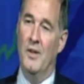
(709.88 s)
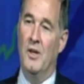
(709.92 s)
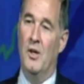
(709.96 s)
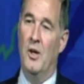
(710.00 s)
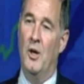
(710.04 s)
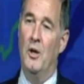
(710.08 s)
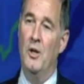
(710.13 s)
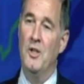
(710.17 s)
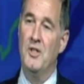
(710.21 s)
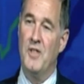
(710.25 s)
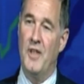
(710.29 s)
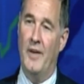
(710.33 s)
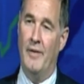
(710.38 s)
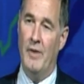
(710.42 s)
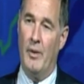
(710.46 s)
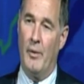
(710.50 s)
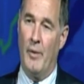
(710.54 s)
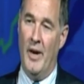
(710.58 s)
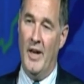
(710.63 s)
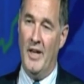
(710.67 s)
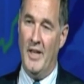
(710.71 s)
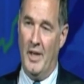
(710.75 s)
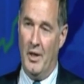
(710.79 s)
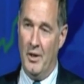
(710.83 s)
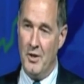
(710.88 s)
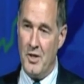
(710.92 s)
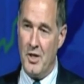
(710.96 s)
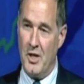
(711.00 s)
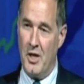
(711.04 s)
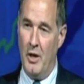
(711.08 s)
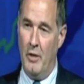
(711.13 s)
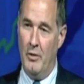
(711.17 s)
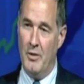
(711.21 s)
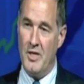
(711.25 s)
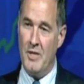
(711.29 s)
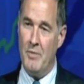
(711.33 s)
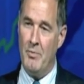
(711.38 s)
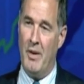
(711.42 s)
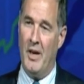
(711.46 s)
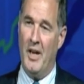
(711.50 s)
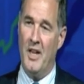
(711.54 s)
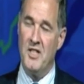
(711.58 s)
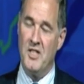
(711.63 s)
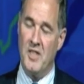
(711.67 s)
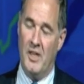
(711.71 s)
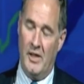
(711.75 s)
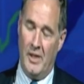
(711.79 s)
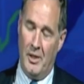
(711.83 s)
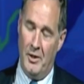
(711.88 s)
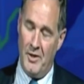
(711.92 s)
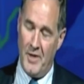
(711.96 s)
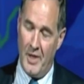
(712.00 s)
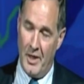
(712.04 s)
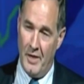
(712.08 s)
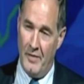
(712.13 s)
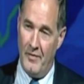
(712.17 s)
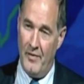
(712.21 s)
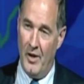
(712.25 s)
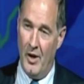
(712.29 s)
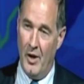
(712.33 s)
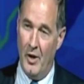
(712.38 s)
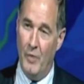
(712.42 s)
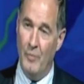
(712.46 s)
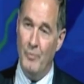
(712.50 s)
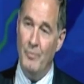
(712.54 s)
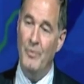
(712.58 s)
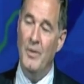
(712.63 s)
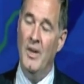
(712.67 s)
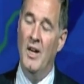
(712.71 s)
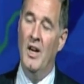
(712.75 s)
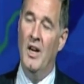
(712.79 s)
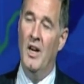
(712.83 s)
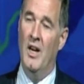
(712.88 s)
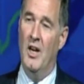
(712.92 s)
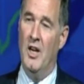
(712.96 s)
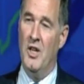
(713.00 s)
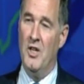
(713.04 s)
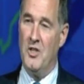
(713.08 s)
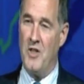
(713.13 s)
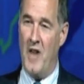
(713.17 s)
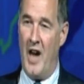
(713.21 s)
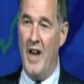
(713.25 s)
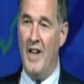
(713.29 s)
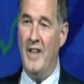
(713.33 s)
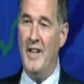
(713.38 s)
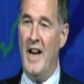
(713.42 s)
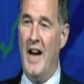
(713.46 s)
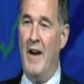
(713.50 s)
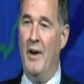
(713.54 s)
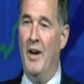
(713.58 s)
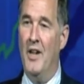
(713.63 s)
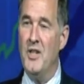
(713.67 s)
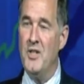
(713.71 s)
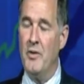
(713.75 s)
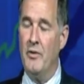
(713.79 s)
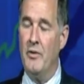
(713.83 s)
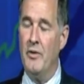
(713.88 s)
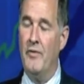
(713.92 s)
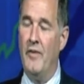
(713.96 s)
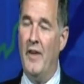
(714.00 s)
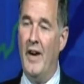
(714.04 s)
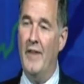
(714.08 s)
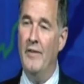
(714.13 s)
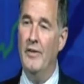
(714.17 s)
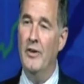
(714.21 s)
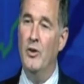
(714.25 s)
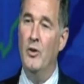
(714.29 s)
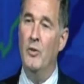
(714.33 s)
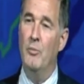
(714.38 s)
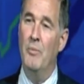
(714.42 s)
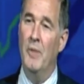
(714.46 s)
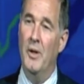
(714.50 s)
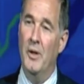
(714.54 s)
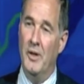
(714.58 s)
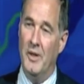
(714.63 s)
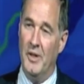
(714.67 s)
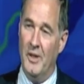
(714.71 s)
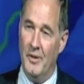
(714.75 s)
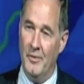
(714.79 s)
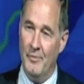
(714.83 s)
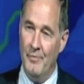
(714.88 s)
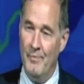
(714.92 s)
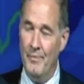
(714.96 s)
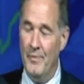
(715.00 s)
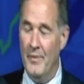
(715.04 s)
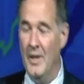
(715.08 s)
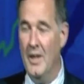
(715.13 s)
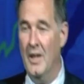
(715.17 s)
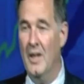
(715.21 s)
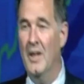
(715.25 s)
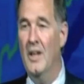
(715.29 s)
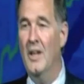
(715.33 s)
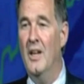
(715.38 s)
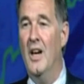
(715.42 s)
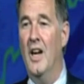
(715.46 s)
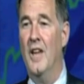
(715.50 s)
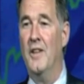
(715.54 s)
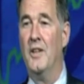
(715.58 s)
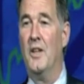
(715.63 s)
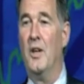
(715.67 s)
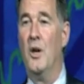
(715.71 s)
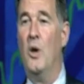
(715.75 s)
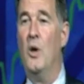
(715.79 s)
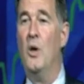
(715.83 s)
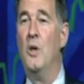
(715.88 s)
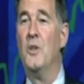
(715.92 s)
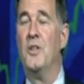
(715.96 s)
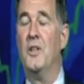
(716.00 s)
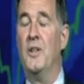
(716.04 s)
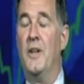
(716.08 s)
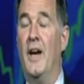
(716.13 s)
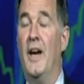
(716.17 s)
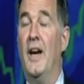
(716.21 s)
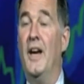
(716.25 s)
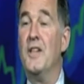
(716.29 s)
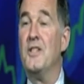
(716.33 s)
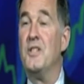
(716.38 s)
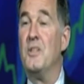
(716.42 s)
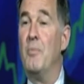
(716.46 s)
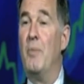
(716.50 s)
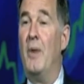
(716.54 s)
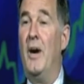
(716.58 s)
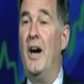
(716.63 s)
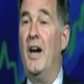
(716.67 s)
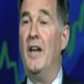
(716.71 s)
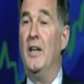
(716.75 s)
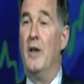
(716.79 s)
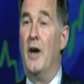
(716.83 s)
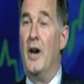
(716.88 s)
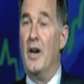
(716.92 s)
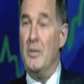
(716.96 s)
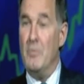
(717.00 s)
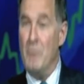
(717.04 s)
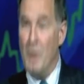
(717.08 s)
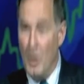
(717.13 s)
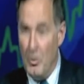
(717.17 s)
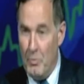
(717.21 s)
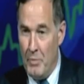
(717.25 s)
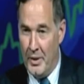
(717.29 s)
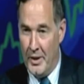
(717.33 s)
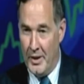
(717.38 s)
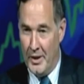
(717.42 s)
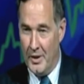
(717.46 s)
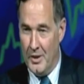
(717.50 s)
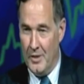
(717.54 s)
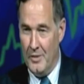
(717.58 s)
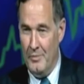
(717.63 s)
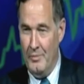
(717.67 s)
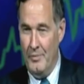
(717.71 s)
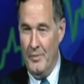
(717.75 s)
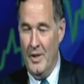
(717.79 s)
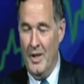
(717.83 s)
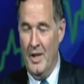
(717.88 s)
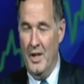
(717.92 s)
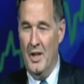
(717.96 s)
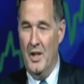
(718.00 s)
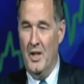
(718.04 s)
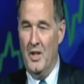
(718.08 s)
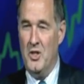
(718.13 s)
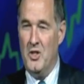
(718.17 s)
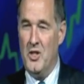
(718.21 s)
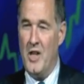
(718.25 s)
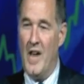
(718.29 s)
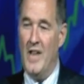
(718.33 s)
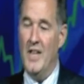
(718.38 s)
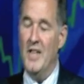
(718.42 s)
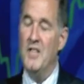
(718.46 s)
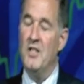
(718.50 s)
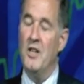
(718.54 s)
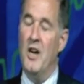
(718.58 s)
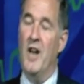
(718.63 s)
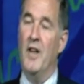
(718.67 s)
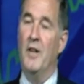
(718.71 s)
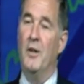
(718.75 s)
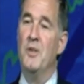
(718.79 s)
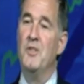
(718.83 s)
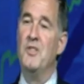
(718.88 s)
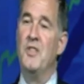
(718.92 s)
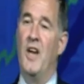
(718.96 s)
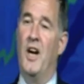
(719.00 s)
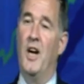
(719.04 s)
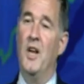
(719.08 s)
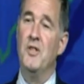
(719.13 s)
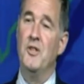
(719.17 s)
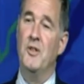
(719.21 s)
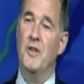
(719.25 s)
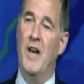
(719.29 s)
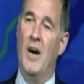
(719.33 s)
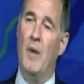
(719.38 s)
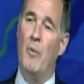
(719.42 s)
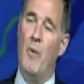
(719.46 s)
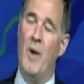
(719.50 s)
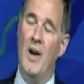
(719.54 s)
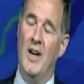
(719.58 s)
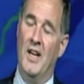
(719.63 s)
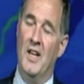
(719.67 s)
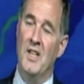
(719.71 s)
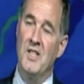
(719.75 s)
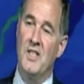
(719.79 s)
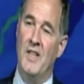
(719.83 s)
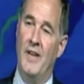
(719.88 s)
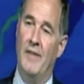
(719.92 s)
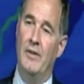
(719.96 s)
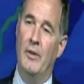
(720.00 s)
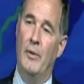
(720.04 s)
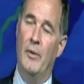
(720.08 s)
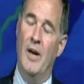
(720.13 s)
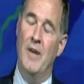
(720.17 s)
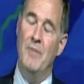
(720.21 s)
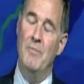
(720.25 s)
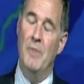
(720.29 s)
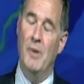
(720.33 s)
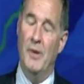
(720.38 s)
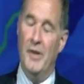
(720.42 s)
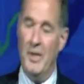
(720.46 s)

The goal seven or eight years ago was to buy a cellular telephone. China now has over 500 million. And the goal today is to buy an automobile. Chinese auto sales were now running at seven or eight